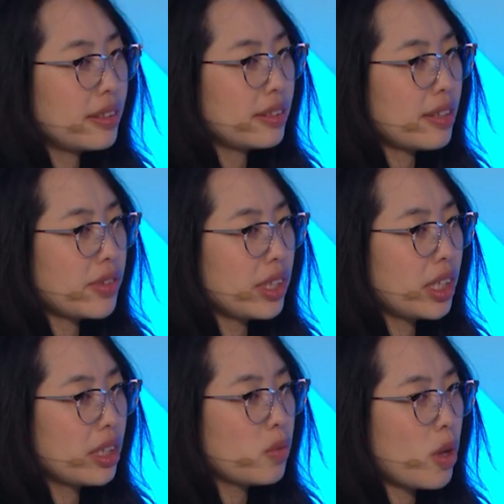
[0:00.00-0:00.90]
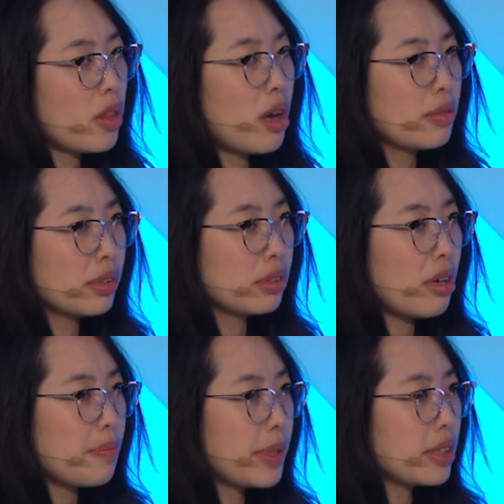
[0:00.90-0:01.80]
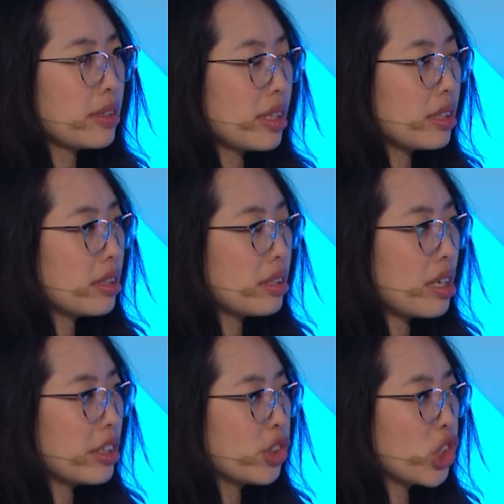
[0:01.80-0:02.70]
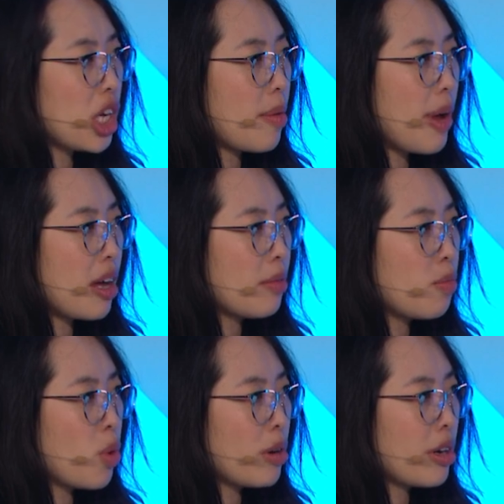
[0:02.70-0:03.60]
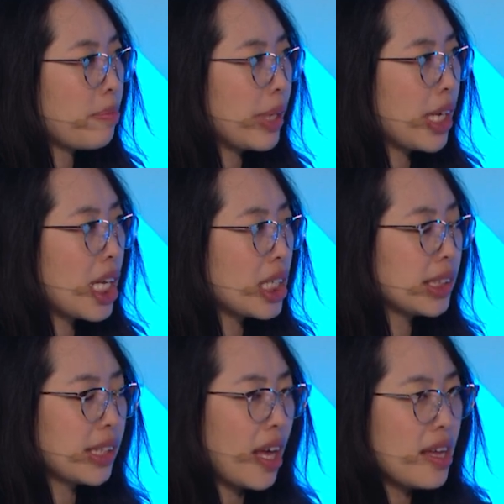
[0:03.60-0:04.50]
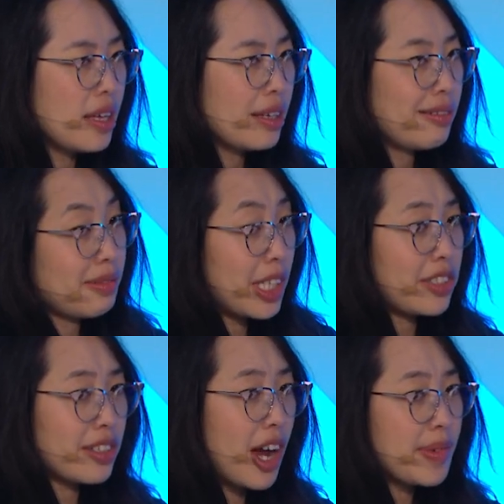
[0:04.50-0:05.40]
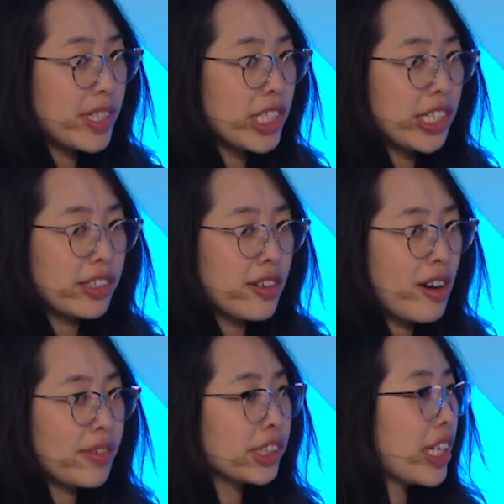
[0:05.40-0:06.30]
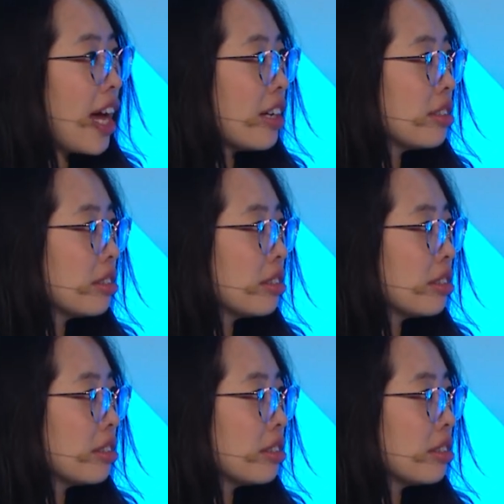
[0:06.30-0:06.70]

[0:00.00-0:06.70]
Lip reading: definitely one of the topics that's starting to come out more, because it's garbage in, garbage out.